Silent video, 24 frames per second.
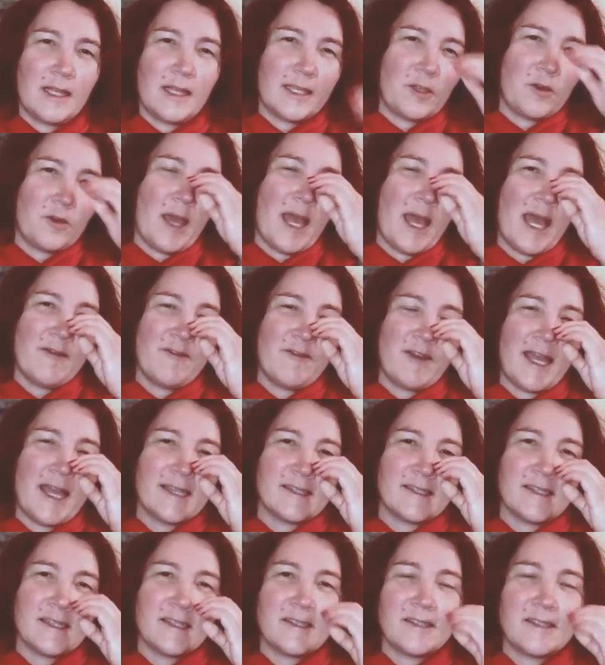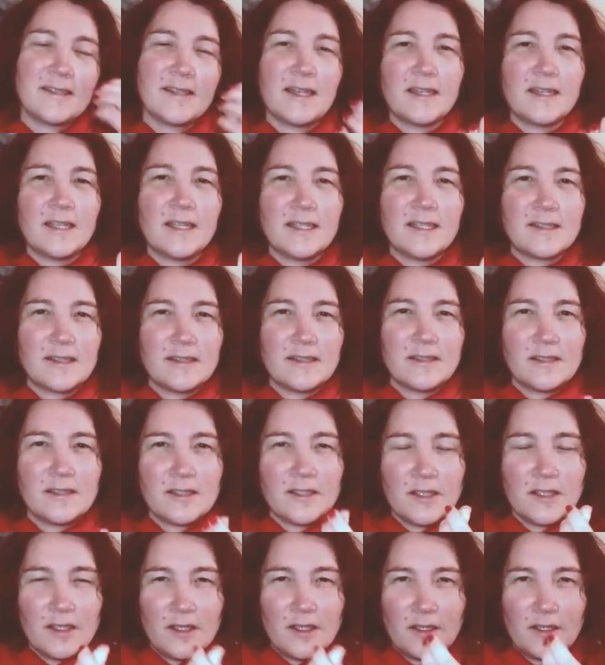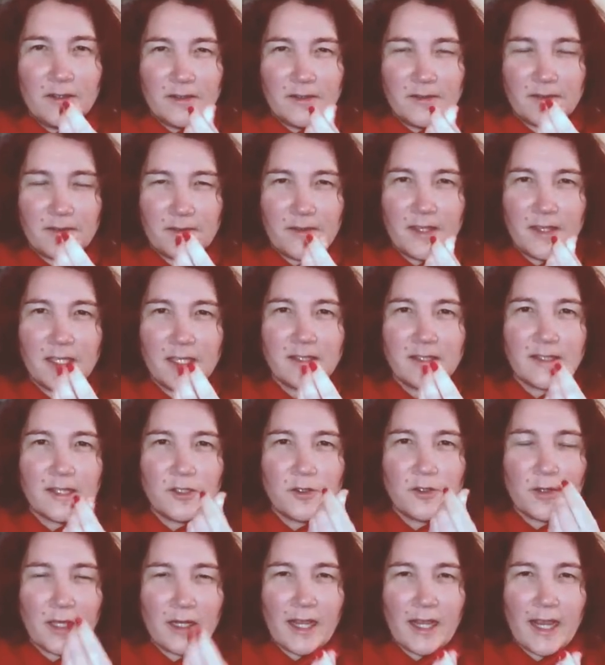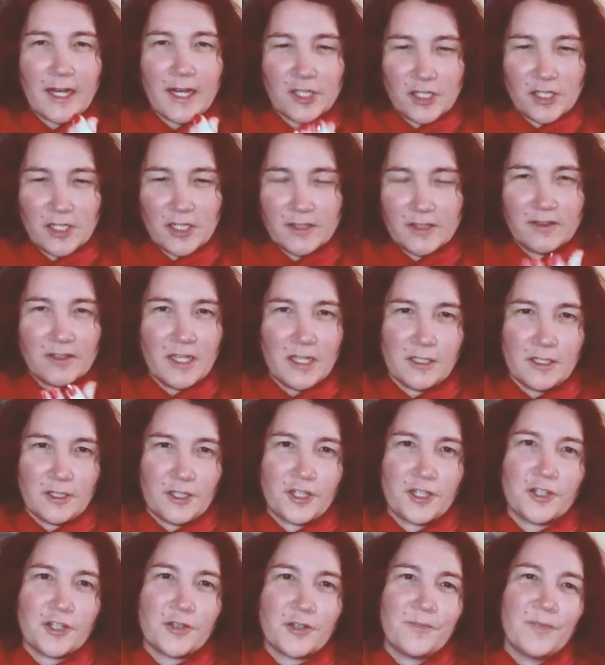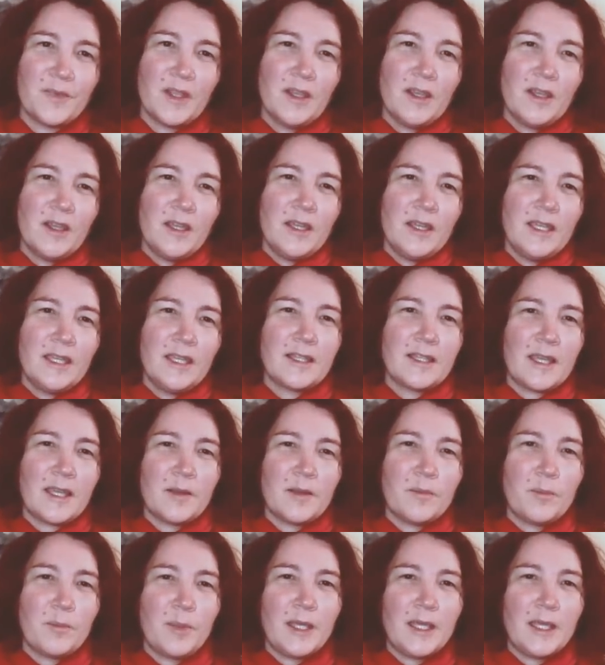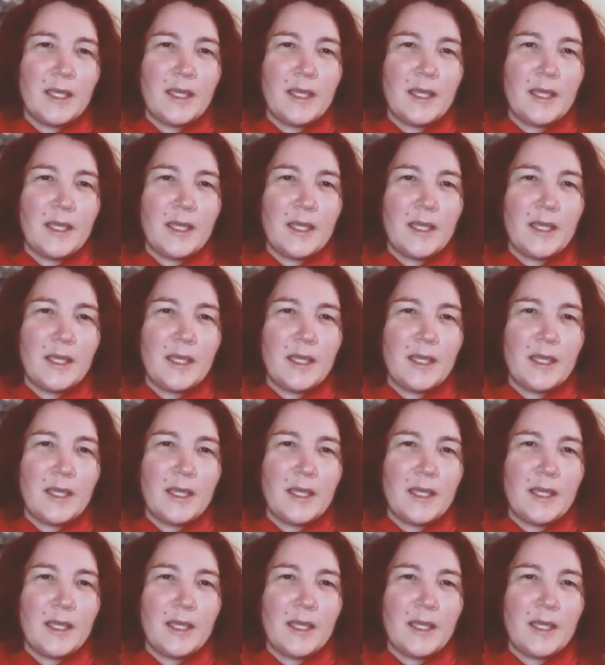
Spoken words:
like you have assets that isn't things that you can actually touch. It can